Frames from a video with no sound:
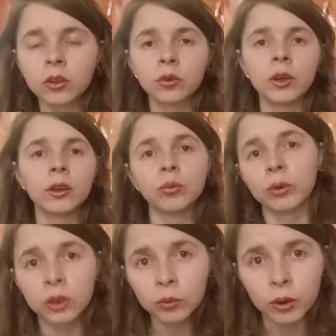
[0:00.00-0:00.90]
to get
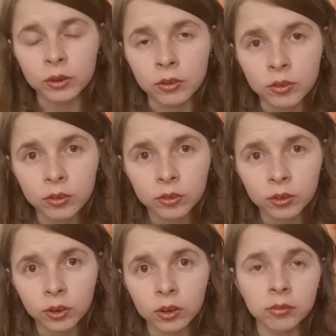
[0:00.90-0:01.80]
what he wants.
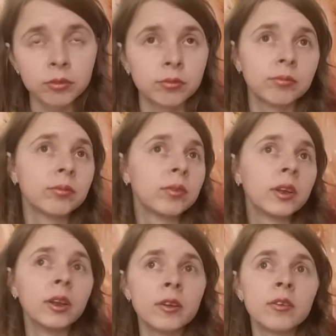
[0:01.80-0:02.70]
If
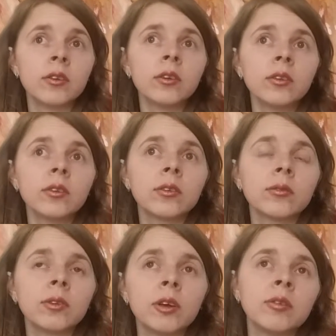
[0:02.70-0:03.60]
he doesn't,
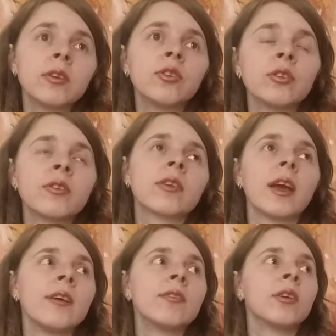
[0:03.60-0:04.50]
if he just
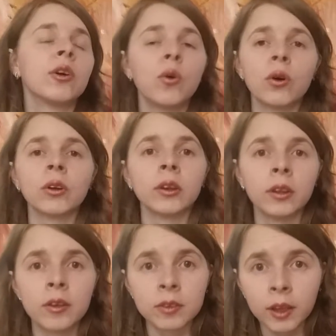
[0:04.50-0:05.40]
stays in a corner and
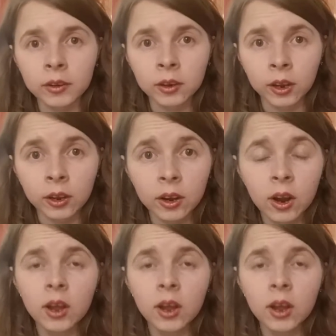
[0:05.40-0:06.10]
does nothing,